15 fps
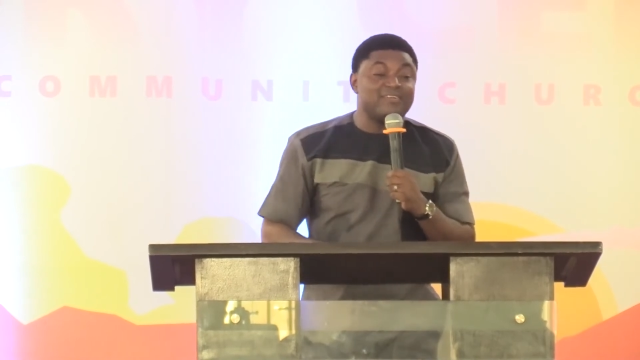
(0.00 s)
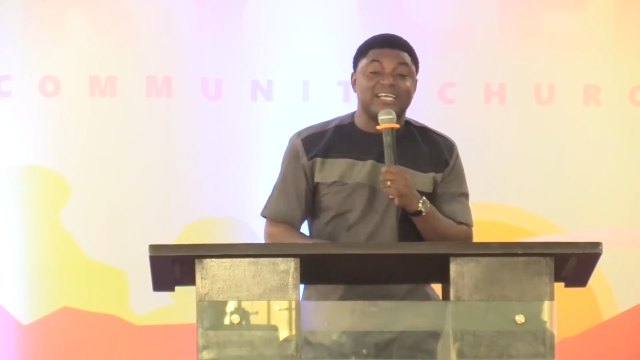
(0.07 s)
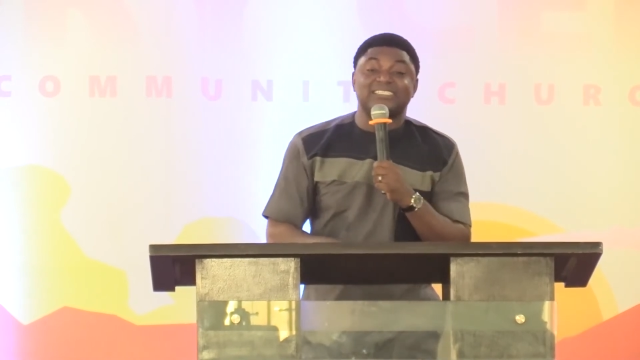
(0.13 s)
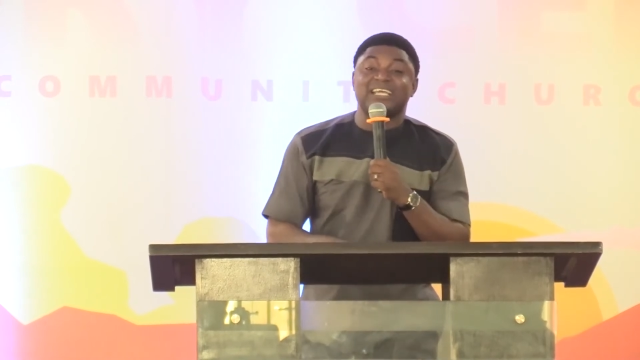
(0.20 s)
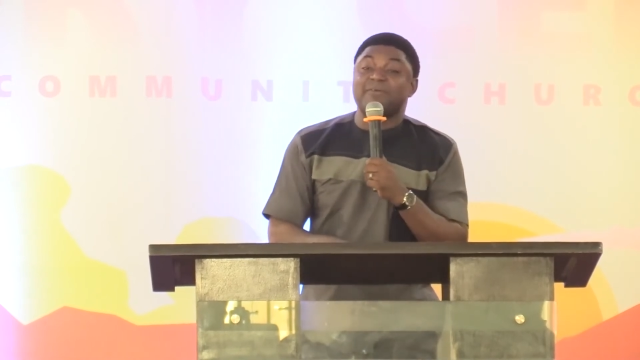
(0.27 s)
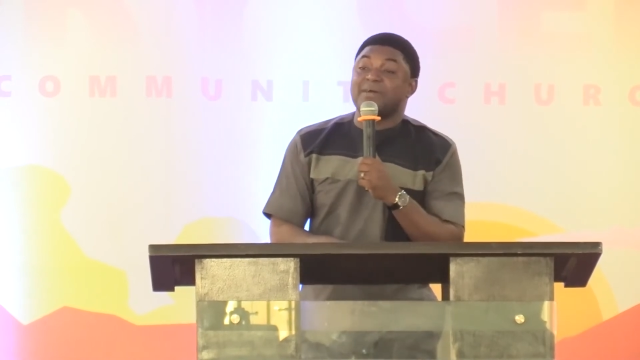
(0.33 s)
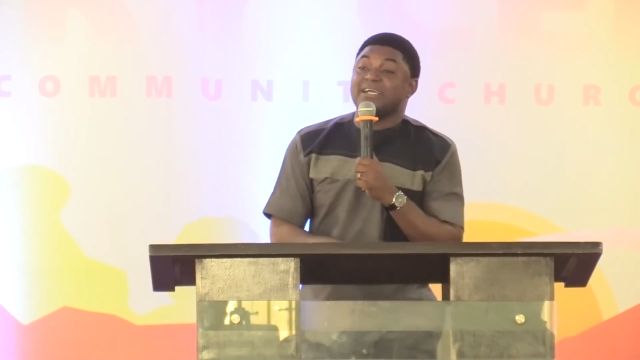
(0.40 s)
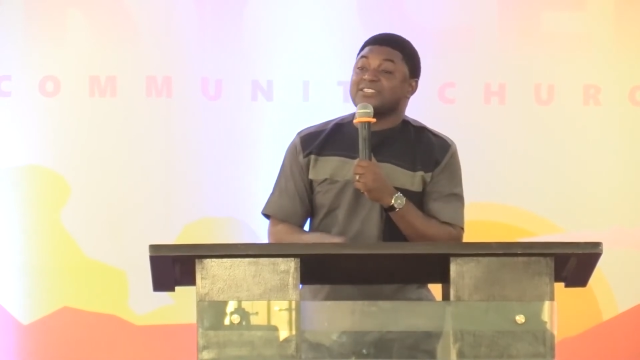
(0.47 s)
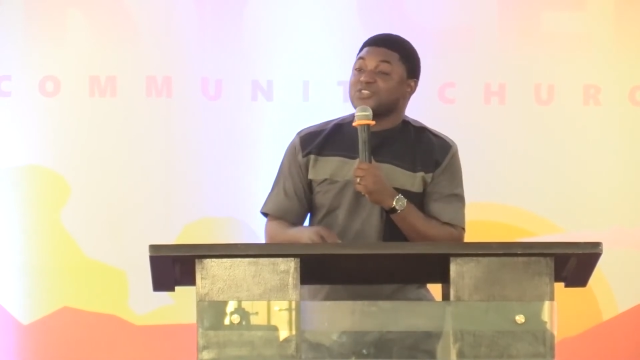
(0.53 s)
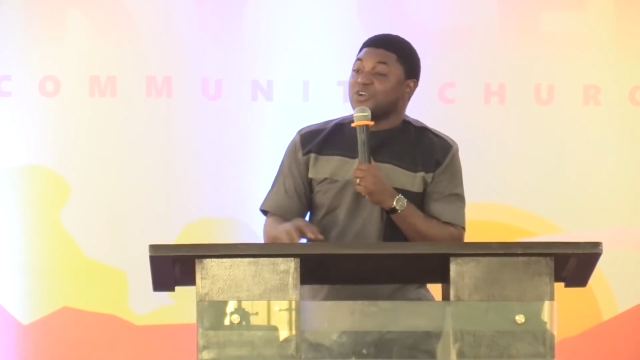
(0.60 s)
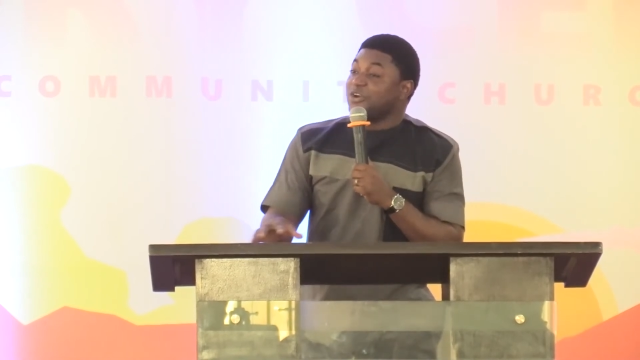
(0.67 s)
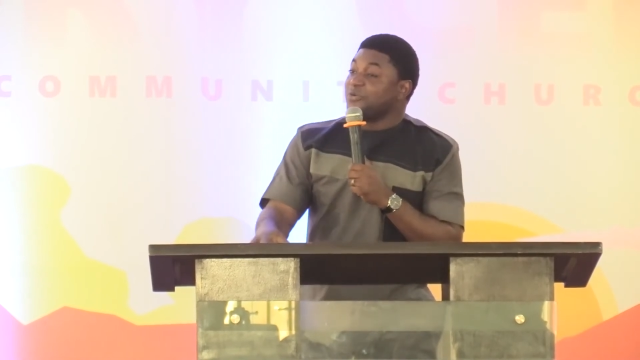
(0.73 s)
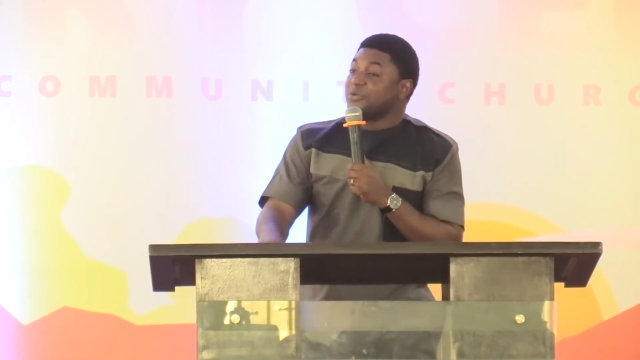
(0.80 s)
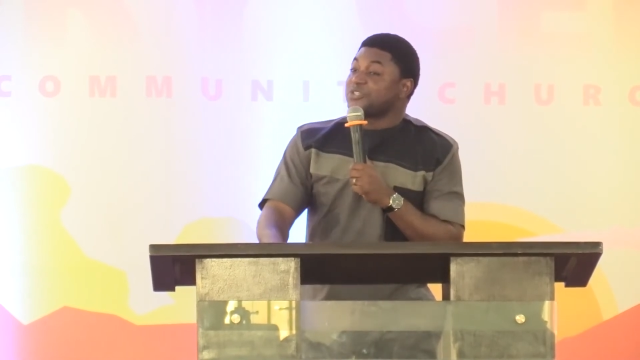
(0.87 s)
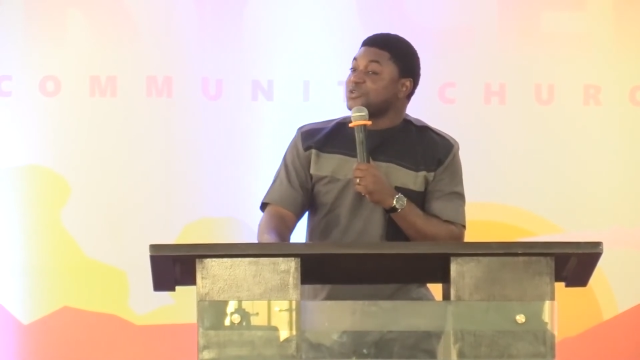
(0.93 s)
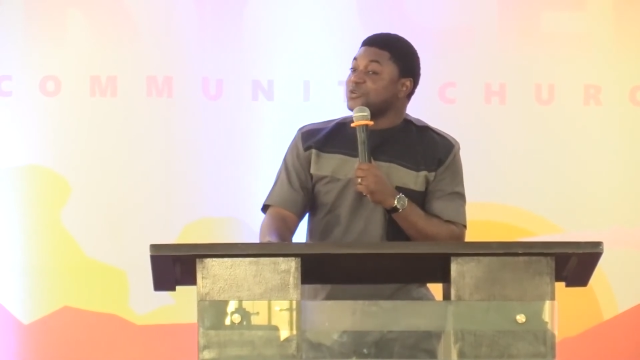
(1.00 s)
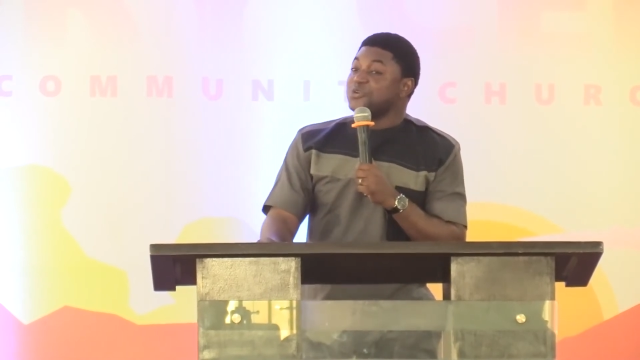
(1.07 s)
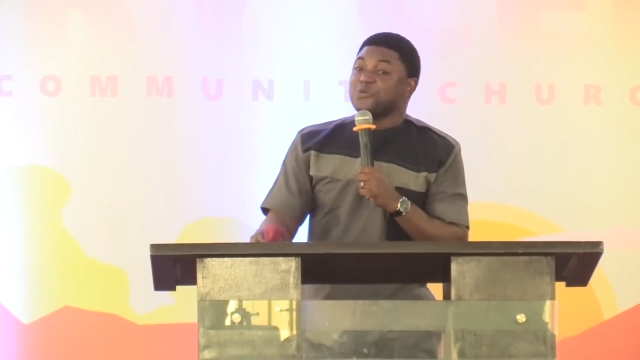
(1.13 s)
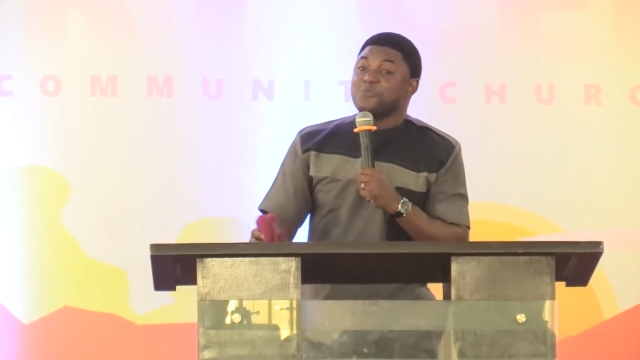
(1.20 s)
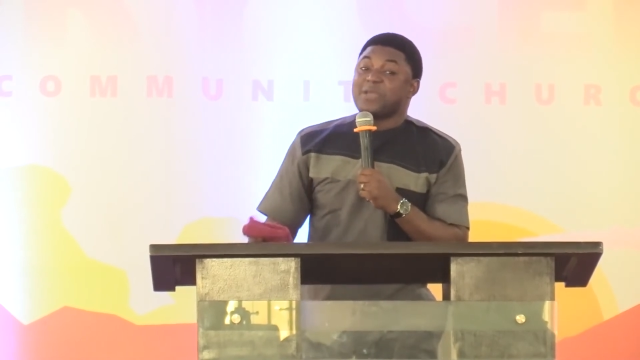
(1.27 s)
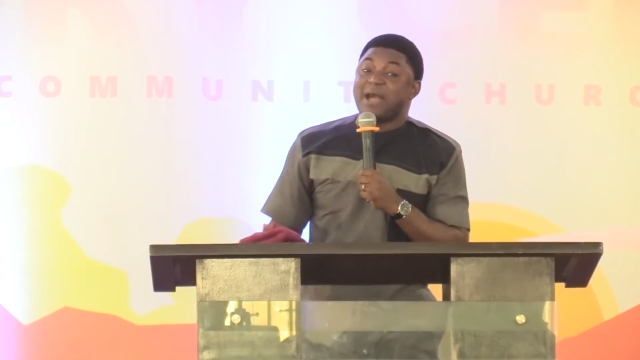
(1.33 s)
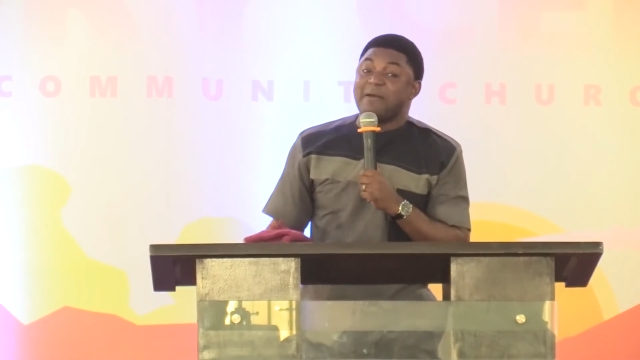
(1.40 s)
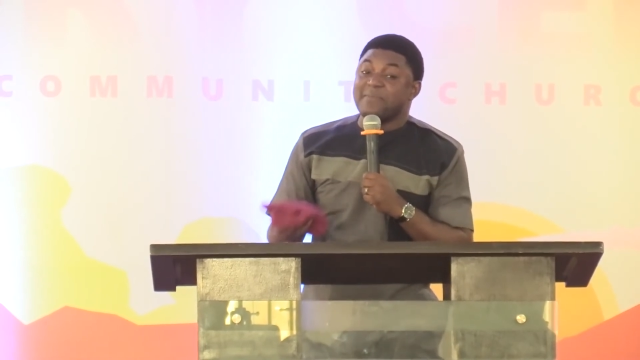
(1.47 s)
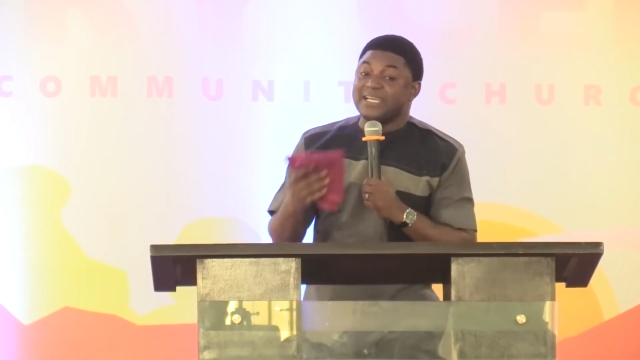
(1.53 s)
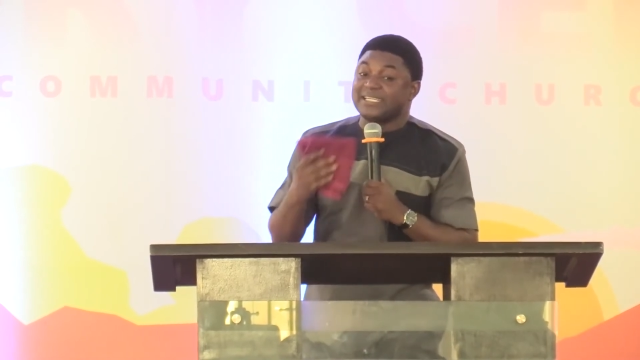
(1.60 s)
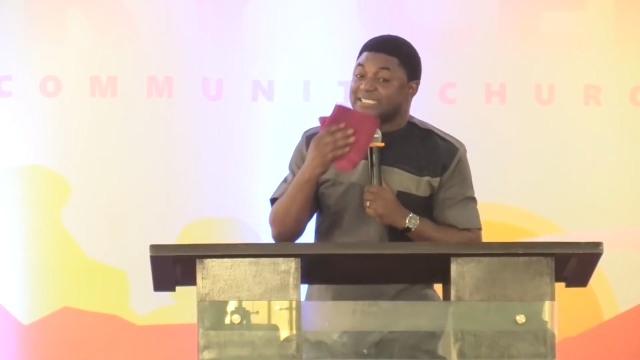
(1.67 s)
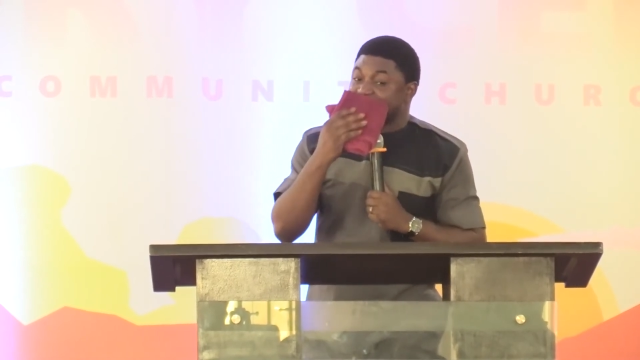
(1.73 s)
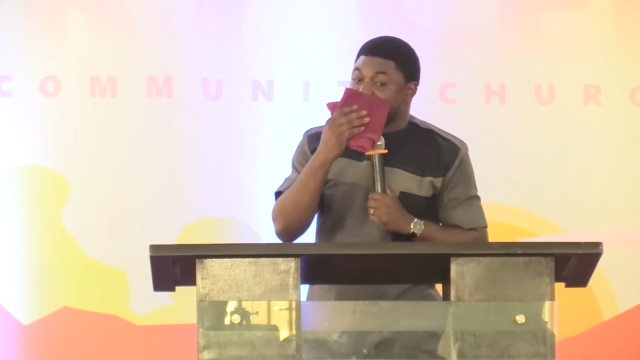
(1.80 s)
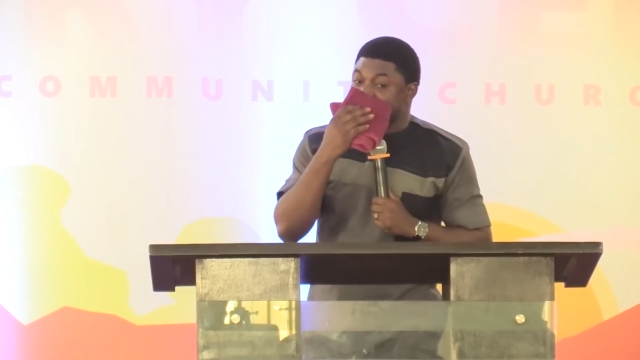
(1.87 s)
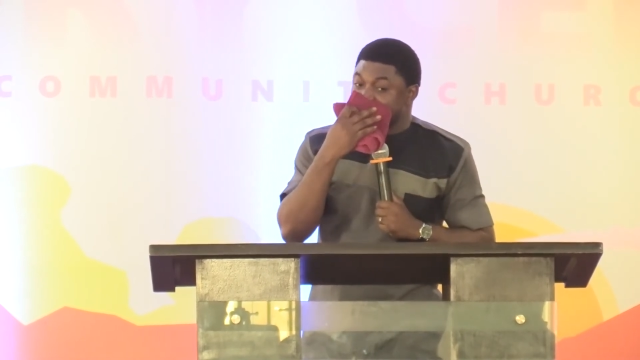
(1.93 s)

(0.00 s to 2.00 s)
If I share my story with you, you'll be amazed.